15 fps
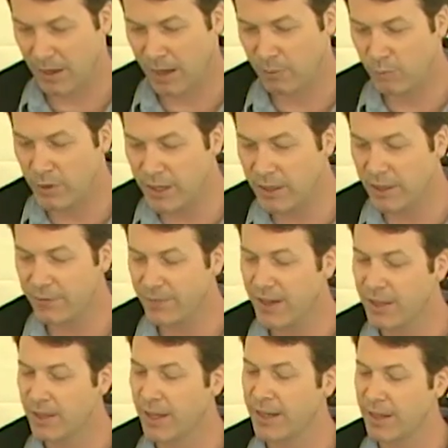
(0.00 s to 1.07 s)
I really
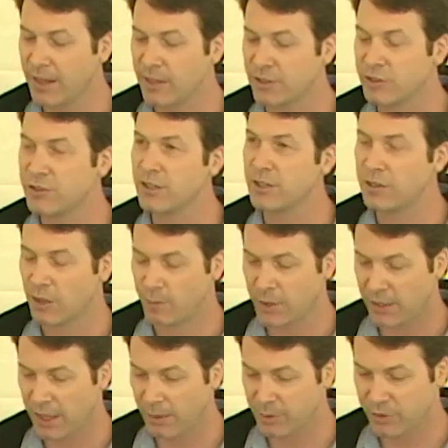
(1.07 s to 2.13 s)
felt like I understood global
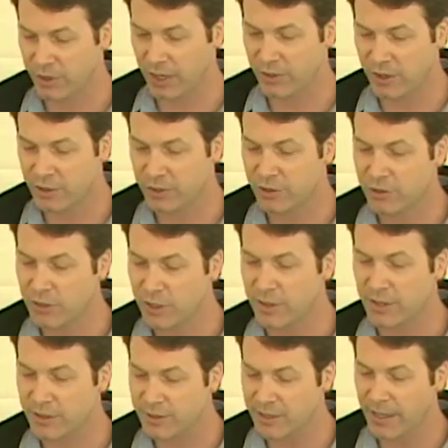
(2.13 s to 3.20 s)
climate change,
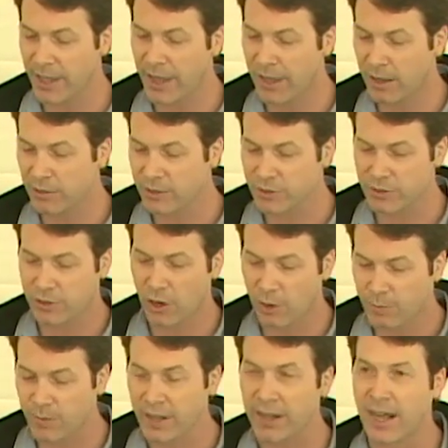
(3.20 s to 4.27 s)
understood the scale, the
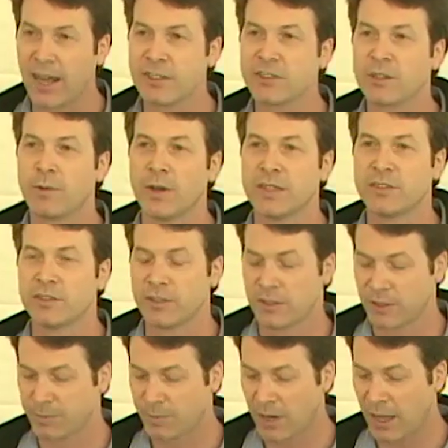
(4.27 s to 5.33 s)
scope, the consequences
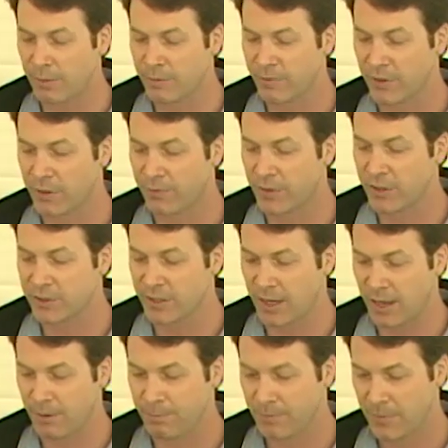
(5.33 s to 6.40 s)
of this problem for the first
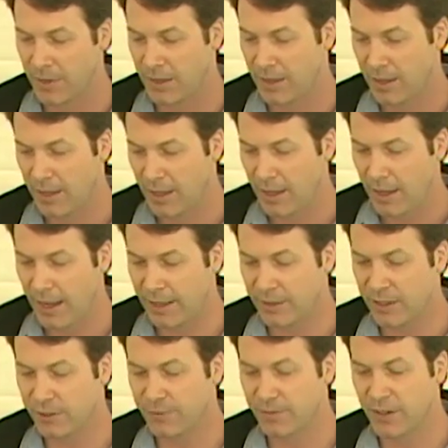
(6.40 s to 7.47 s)
time.
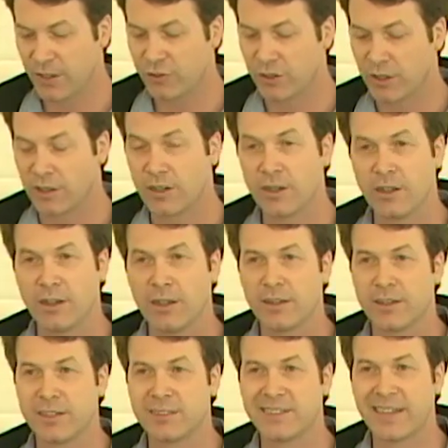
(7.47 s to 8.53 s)
And this vision,
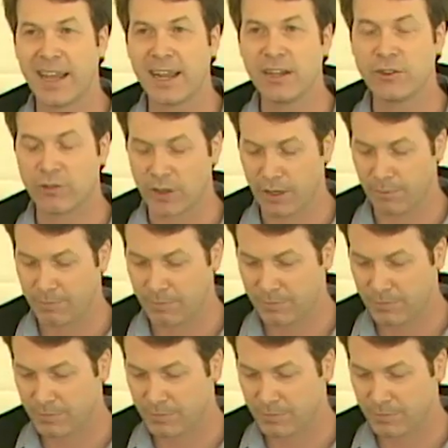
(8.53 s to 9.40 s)
this daydream,